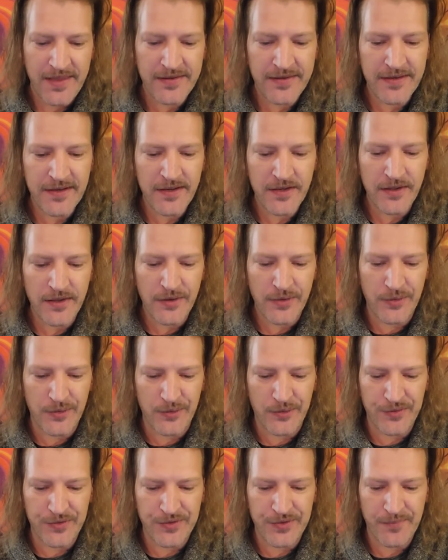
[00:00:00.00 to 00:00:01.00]
This
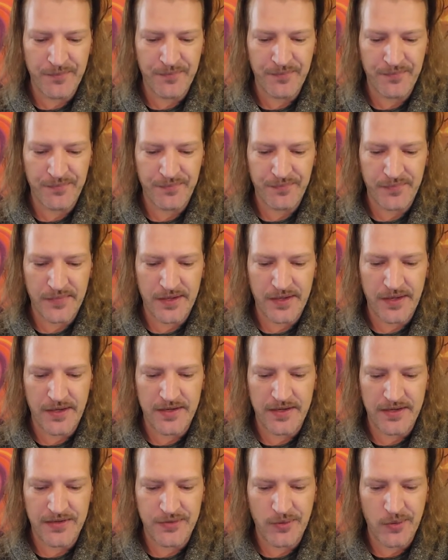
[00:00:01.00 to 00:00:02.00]
includes
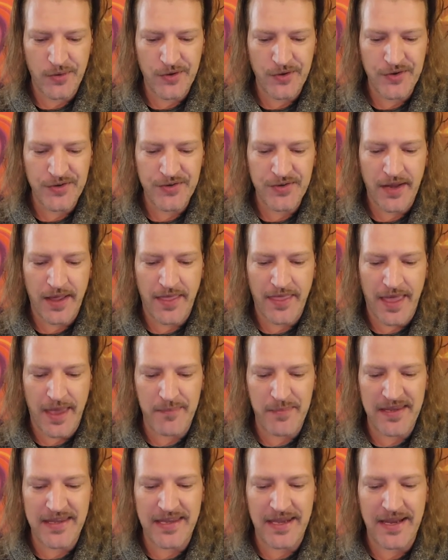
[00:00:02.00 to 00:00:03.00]
disorders
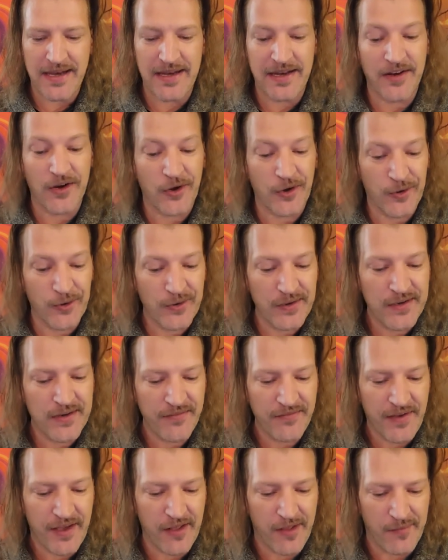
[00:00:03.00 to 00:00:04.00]
that begin in early
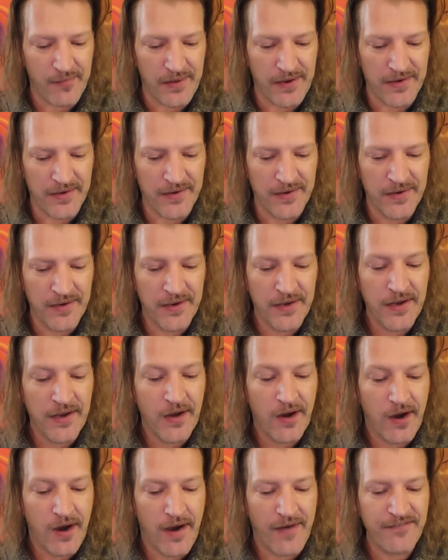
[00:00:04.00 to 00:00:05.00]
development,
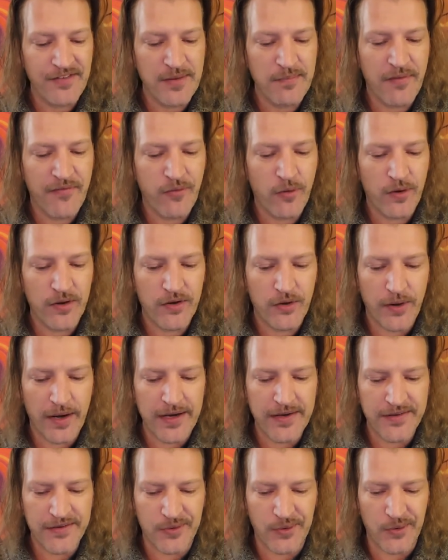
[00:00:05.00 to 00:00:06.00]
often before
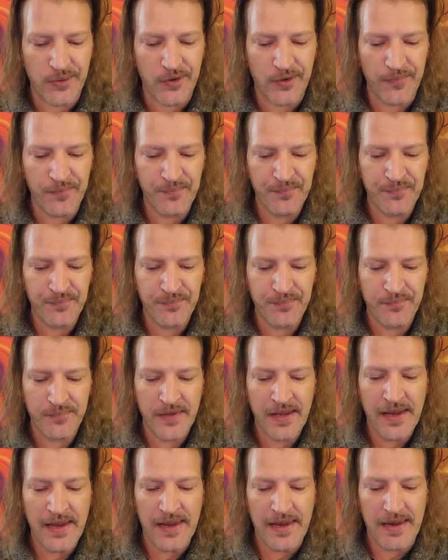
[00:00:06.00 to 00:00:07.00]
grade school,
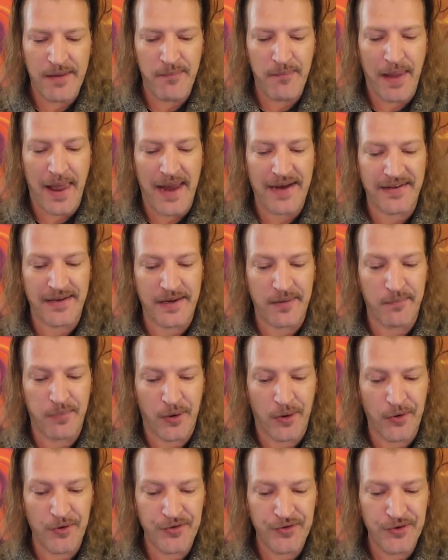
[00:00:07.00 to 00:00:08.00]
impacting
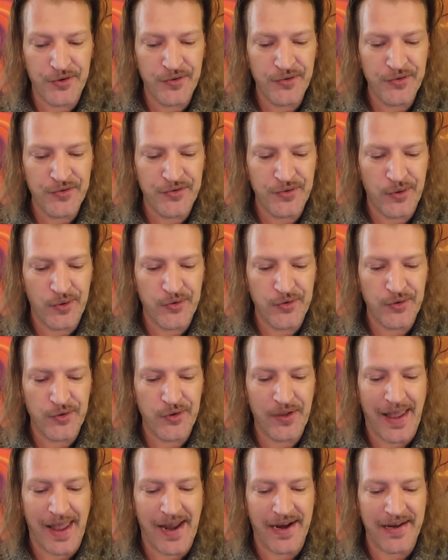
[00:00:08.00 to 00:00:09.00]
personal,
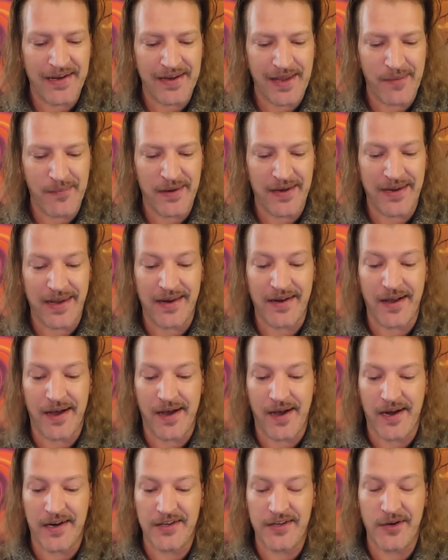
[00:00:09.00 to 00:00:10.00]
social, academic, and
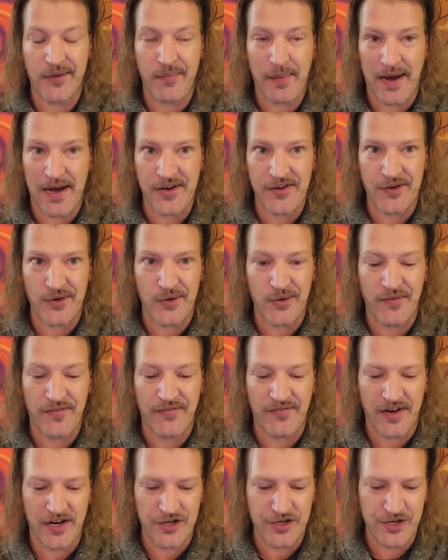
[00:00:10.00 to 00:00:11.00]
occupational
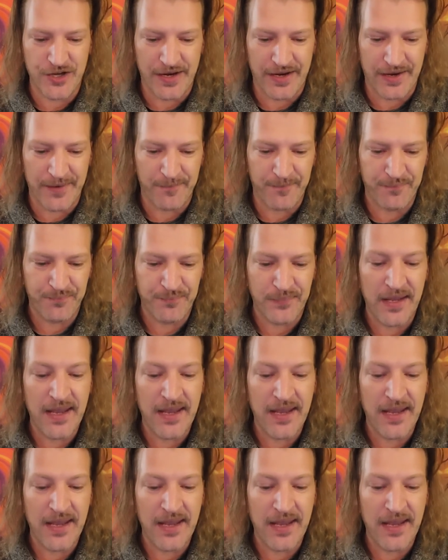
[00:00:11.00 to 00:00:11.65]
functioning.